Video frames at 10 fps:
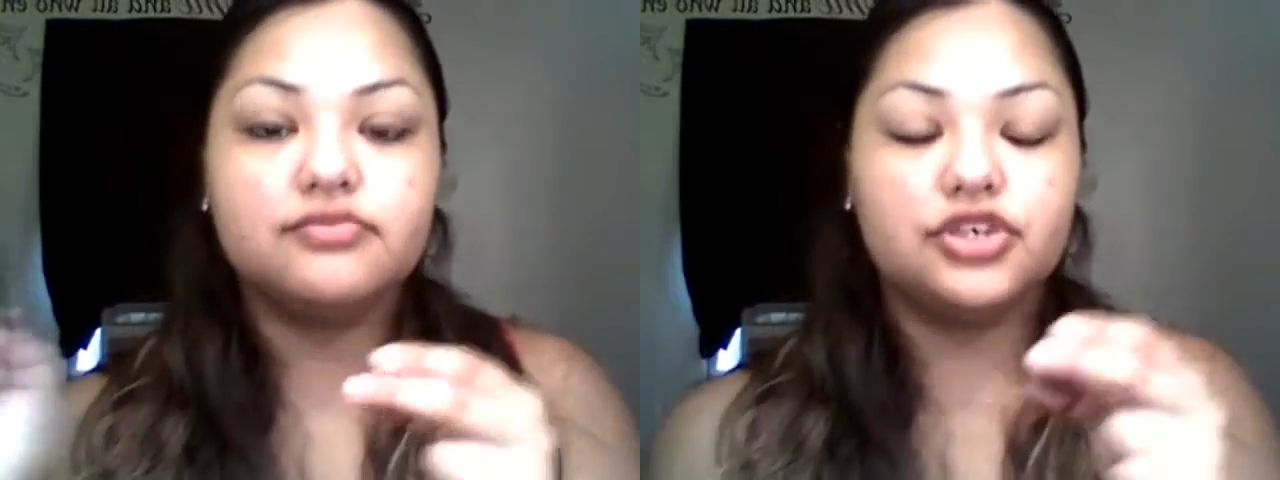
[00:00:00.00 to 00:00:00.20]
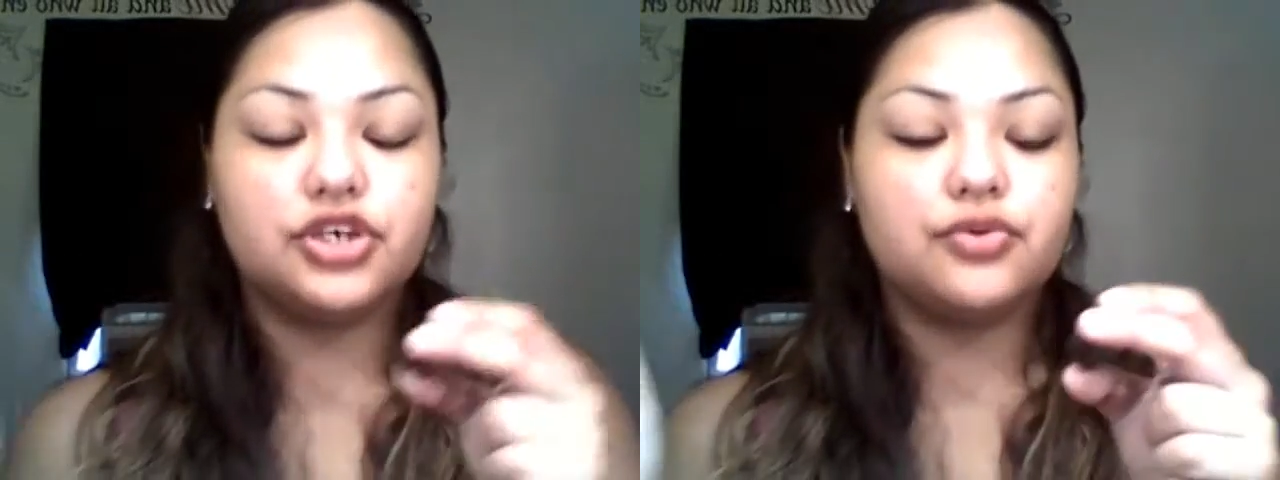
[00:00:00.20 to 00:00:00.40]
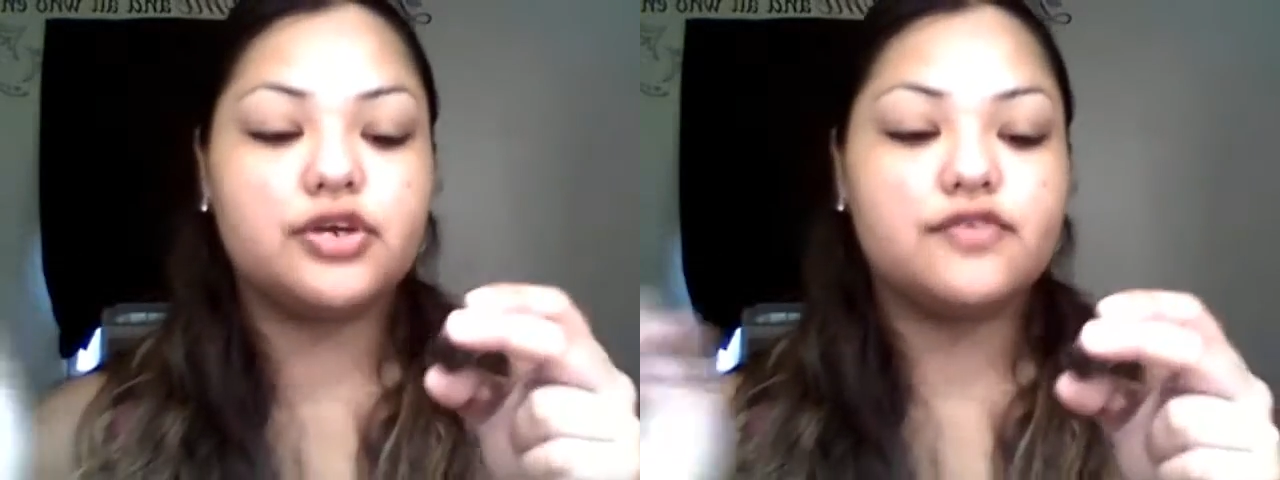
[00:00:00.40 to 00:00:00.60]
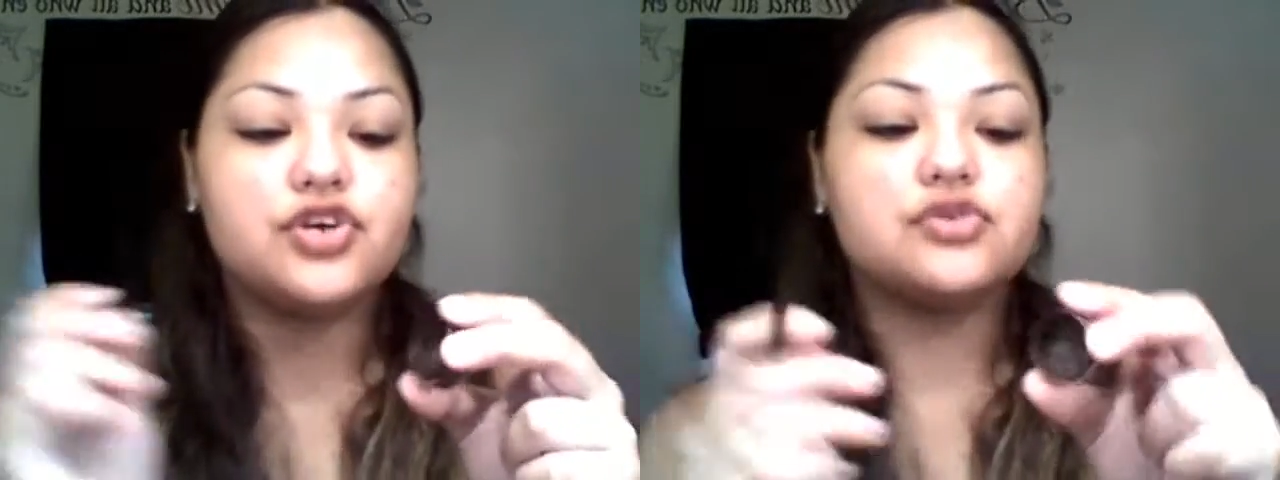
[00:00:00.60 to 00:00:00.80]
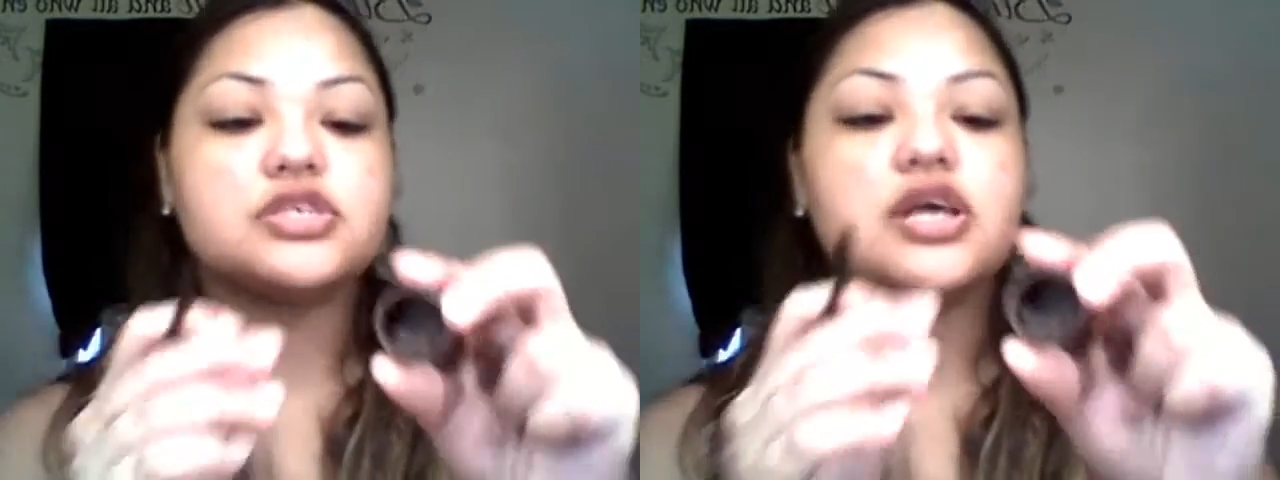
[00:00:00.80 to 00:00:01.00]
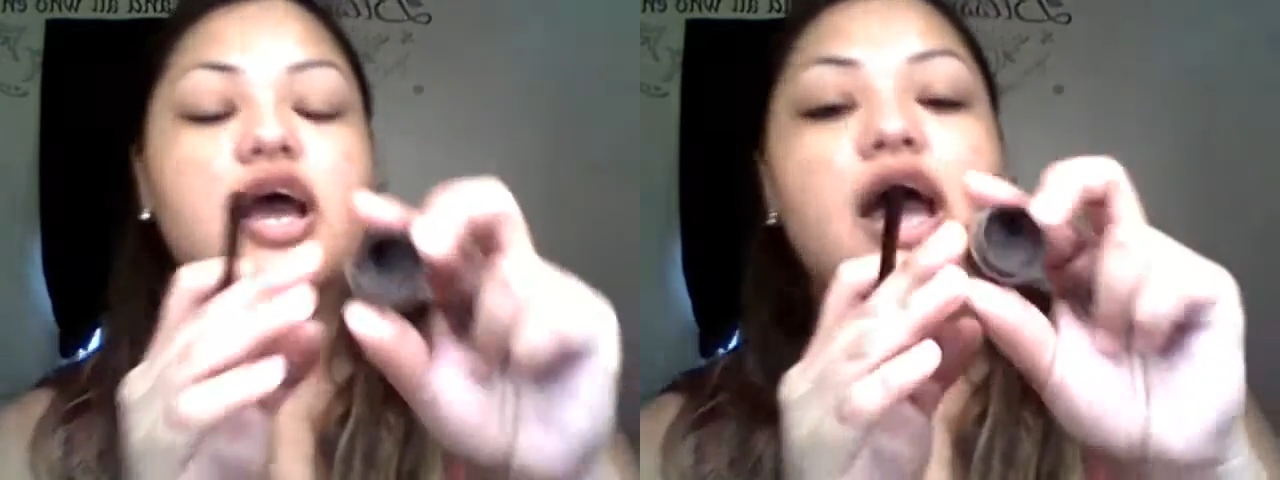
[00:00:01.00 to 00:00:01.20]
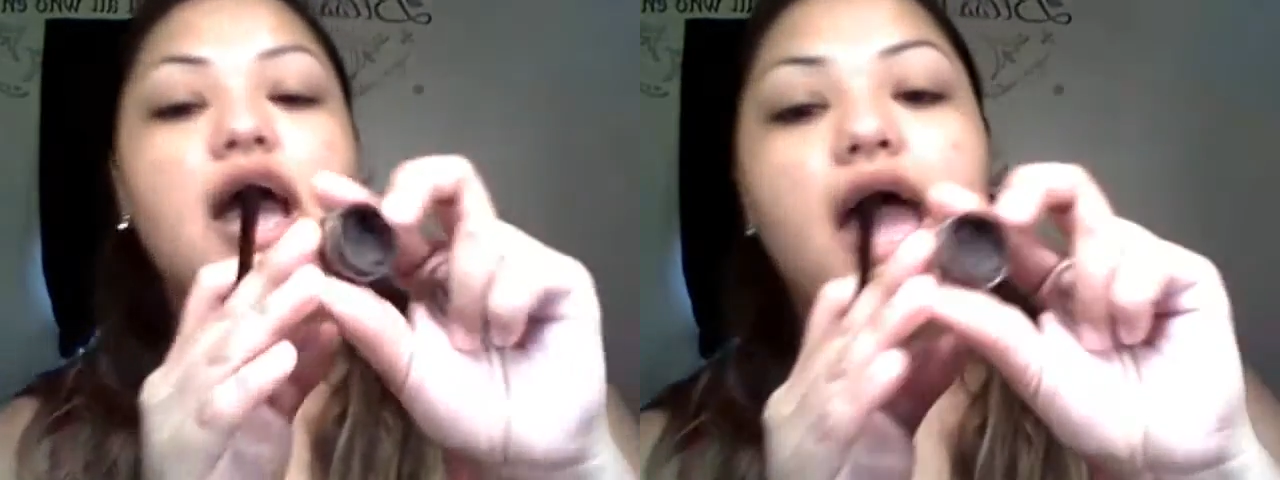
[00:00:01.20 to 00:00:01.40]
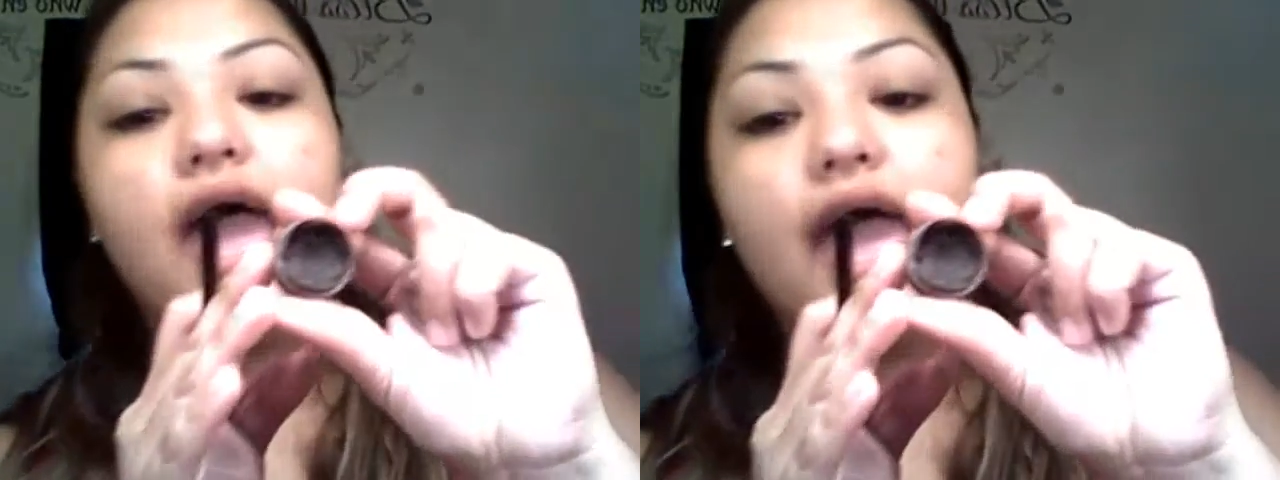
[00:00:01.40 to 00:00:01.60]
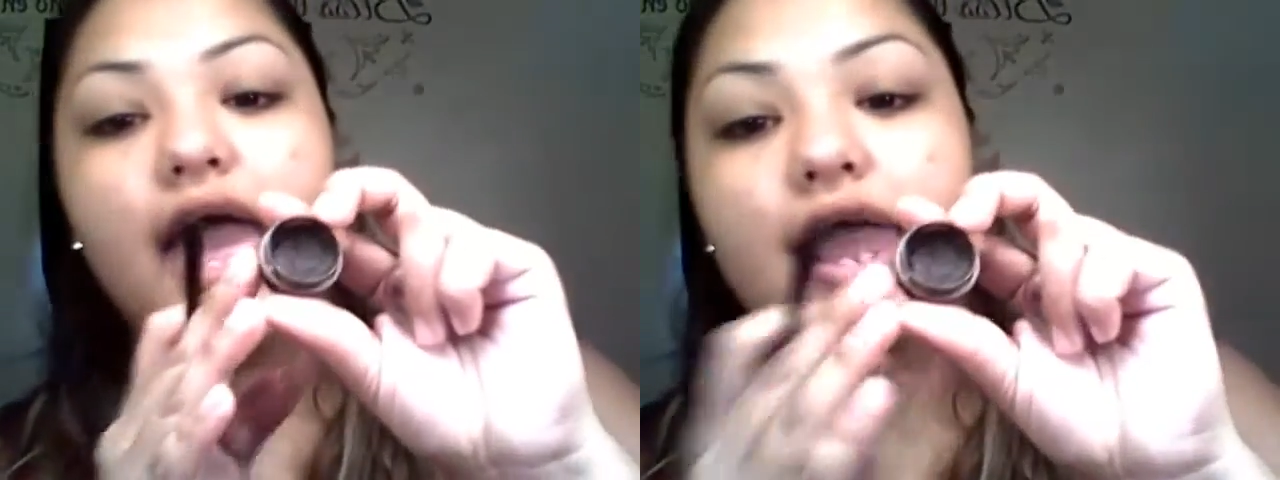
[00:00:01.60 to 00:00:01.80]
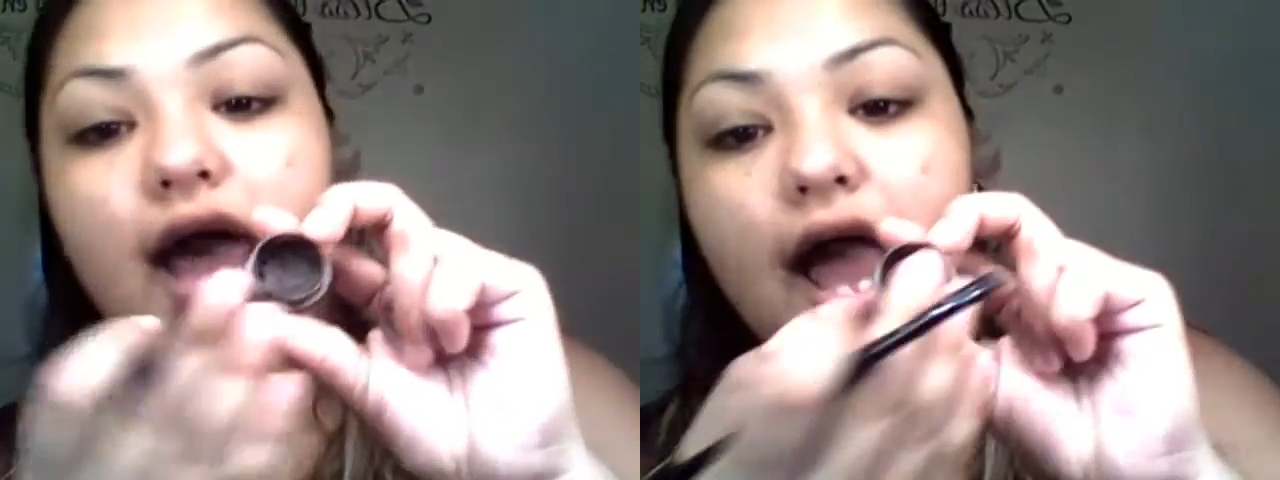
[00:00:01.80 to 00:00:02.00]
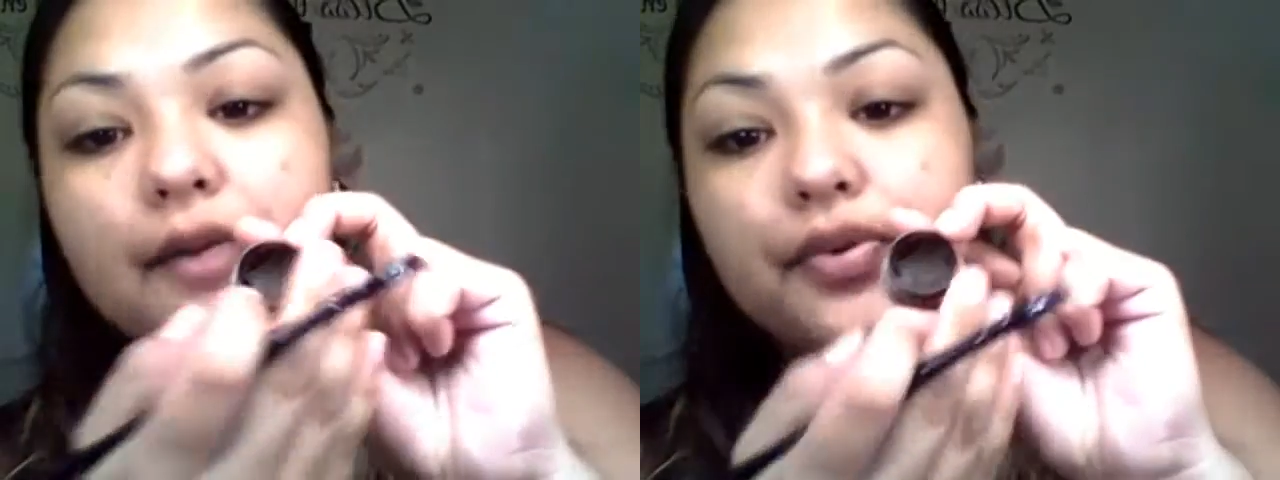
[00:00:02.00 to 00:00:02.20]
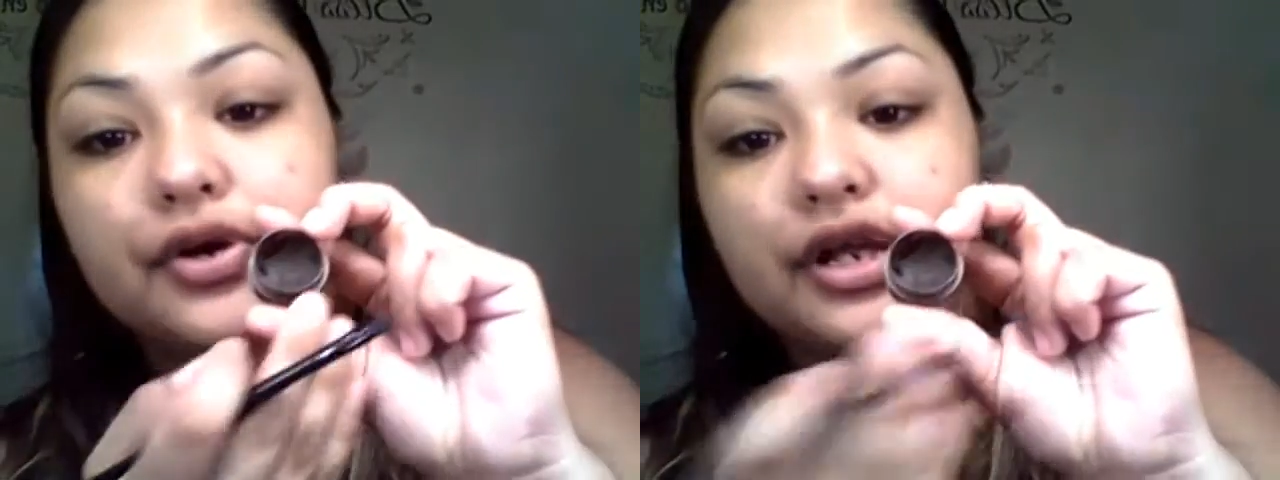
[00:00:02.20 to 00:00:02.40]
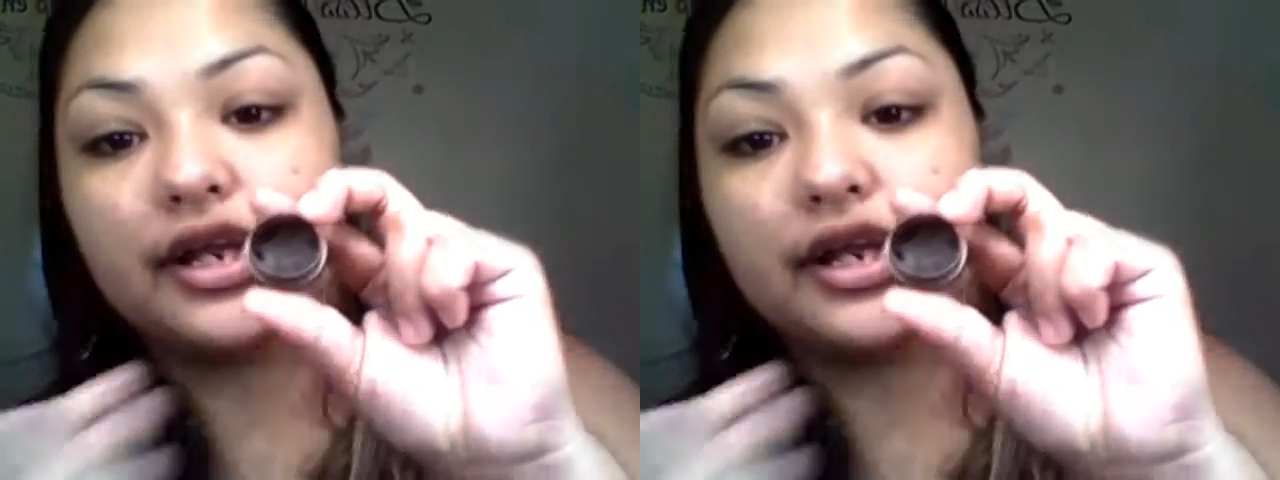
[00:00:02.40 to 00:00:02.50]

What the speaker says: you know, one of those, and I put